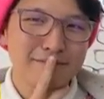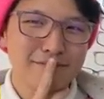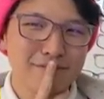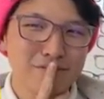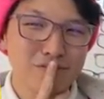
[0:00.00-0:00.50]

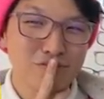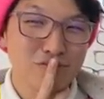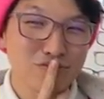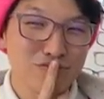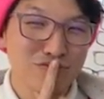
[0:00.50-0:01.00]

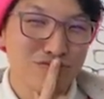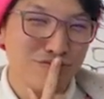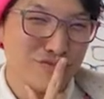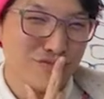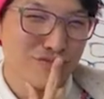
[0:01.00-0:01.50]

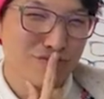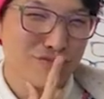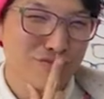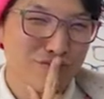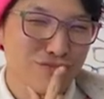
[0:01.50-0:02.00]

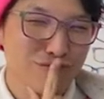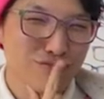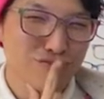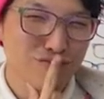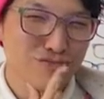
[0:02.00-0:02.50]

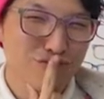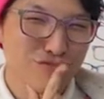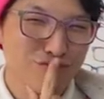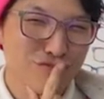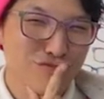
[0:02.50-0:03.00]

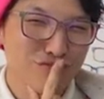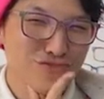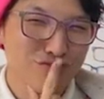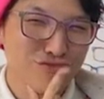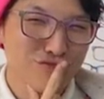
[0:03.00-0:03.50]

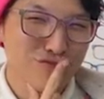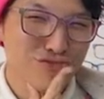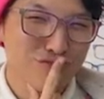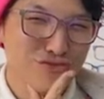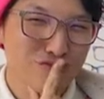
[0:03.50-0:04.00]

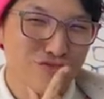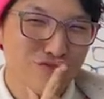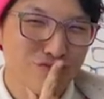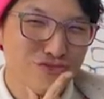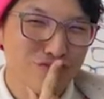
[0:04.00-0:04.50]

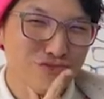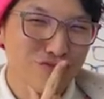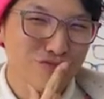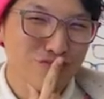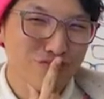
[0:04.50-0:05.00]

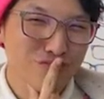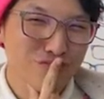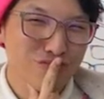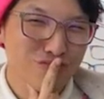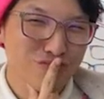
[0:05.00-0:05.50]

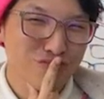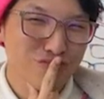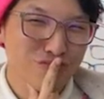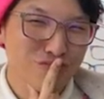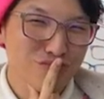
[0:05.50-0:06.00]

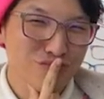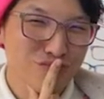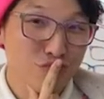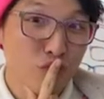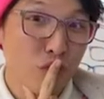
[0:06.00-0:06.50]

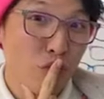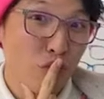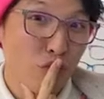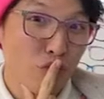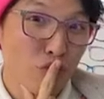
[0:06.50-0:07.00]

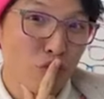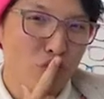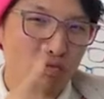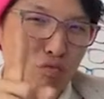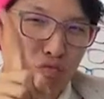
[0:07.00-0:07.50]

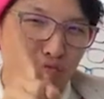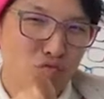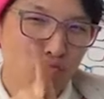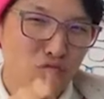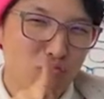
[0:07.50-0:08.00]
The person shown says nothing.